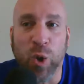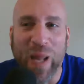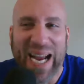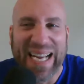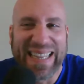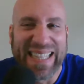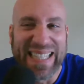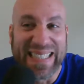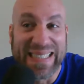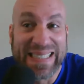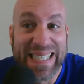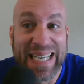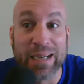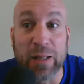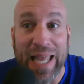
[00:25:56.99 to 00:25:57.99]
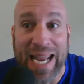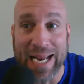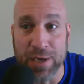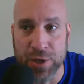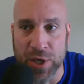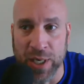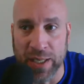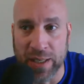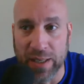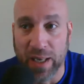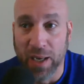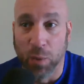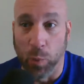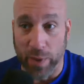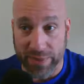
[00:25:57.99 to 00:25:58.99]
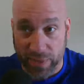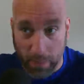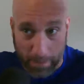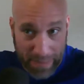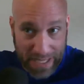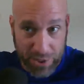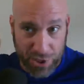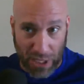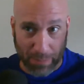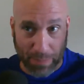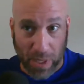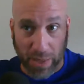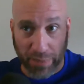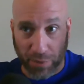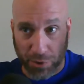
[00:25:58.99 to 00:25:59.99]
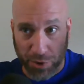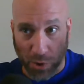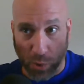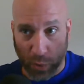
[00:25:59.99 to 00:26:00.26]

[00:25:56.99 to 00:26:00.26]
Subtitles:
like the little Asian with the big chip on their shoulder.